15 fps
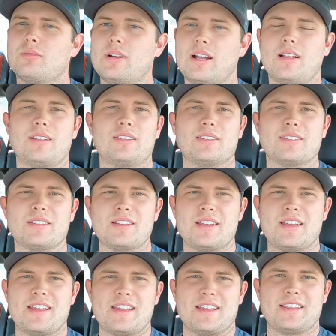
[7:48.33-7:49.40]
Well,
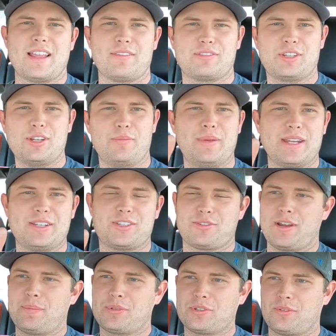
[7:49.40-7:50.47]
left two big
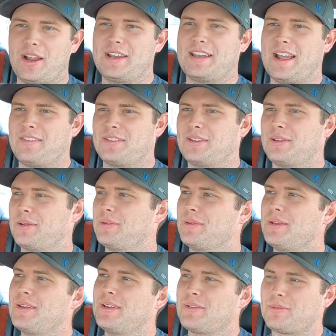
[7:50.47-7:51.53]
strips right down the
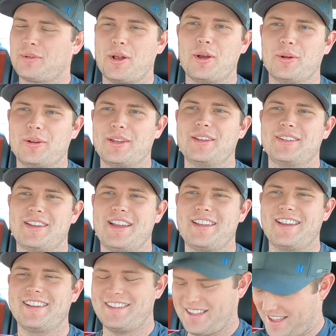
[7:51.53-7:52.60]
road.
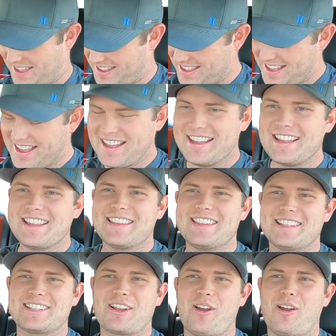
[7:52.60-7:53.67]

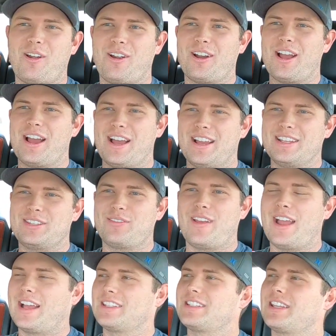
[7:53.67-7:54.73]
This car is
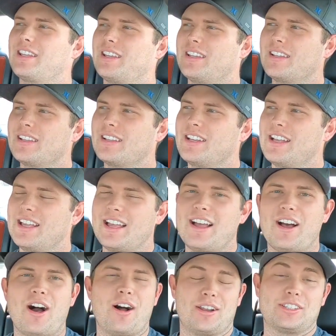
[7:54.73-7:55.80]
fast.
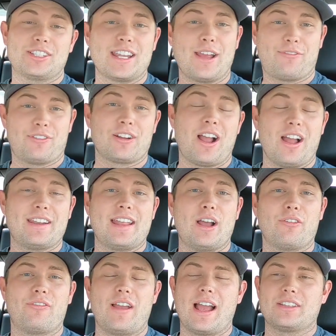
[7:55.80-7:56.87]
Honestly, I've forgotten
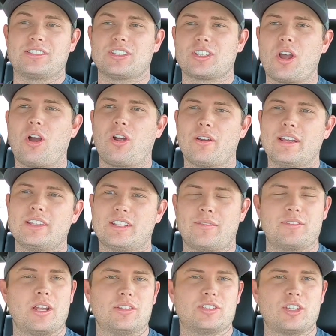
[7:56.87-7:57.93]
how fast this car is.
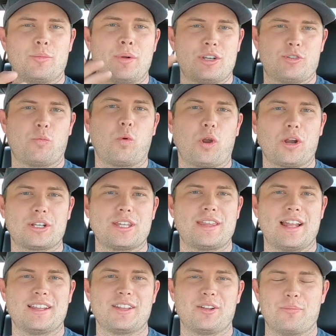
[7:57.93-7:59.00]
I've done so much work to
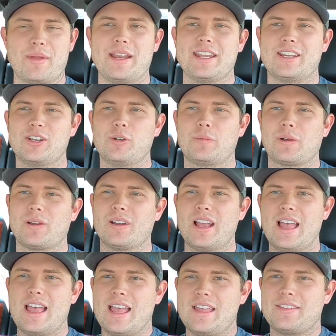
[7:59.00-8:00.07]
that little Mini Cooper
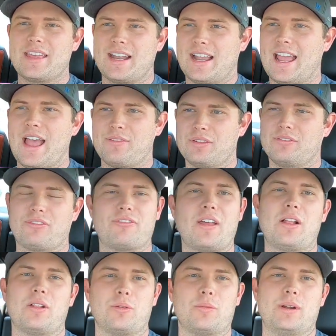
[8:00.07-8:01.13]
that I haven't
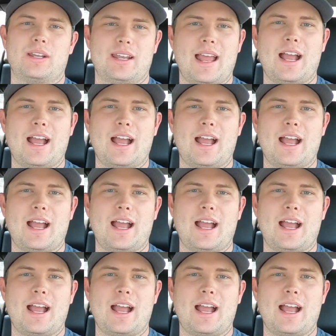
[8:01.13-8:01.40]
felt what an